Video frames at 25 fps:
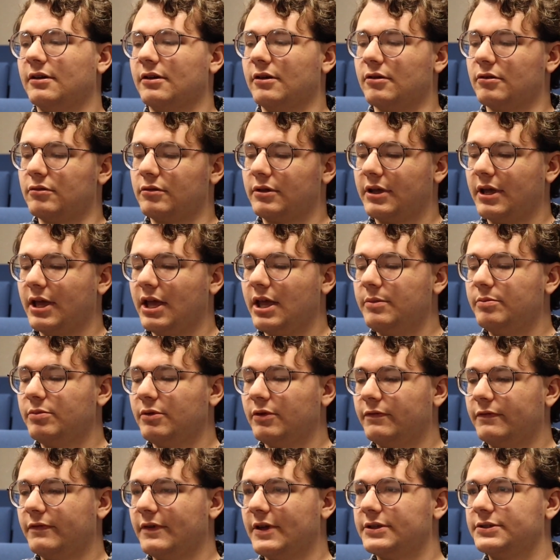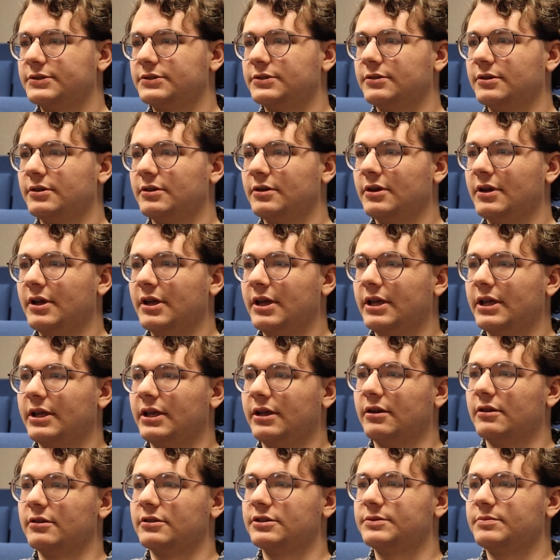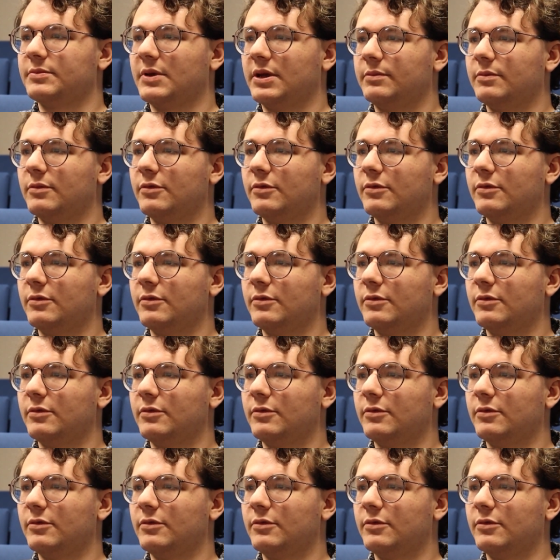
okay, professor, here's my